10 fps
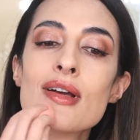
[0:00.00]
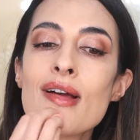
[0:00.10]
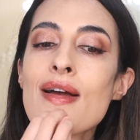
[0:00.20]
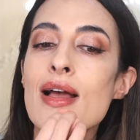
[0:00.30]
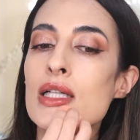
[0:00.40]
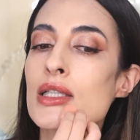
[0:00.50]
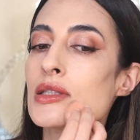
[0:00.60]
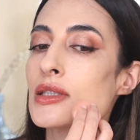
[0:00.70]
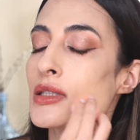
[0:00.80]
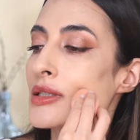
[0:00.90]
Okay, I put
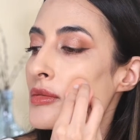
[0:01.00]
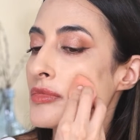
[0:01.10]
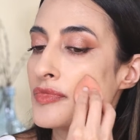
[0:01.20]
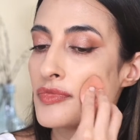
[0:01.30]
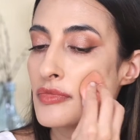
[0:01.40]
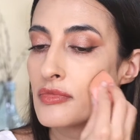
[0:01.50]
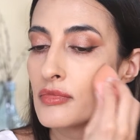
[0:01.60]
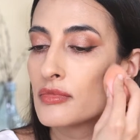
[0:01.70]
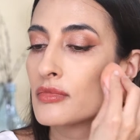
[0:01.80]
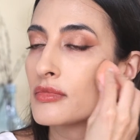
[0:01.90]
on way too much.
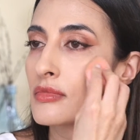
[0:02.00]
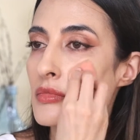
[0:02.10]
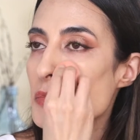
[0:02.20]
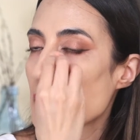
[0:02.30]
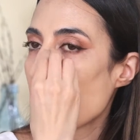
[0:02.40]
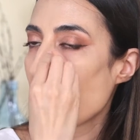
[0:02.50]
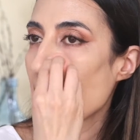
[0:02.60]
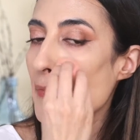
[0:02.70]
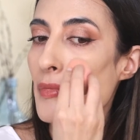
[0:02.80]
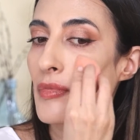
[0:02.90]
So I'm getting my
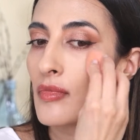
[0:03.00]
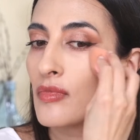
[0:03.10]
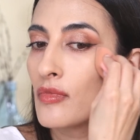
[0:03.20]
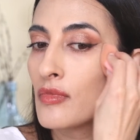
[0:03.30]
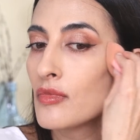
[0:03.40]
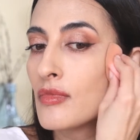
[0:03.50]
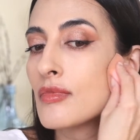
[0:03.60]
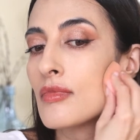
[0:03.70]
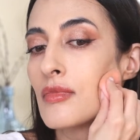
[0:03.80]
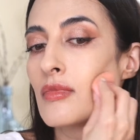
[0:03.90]
damp sponge
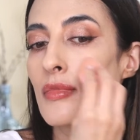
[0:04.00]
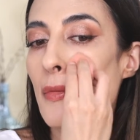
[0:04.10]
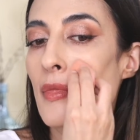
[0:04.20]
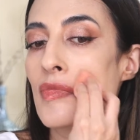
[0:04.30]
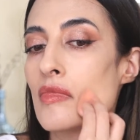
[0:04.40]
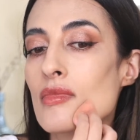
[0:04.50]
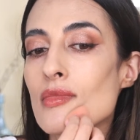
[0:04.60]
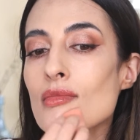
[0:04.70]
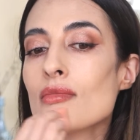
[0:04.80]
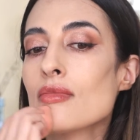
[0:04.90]
and
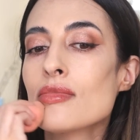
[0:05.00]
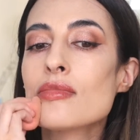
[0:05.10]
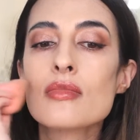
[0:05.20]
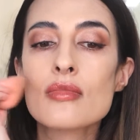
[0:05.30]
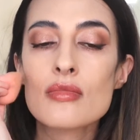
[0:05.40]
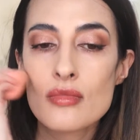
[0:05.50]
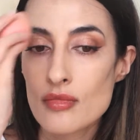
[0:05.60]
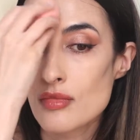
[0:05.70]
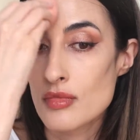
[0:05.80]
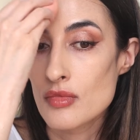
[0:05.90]
getting that
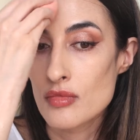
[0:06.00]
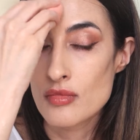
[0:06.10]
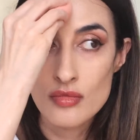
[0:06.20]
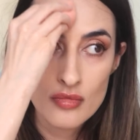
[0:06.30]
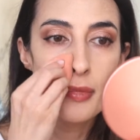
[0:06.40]
excess off.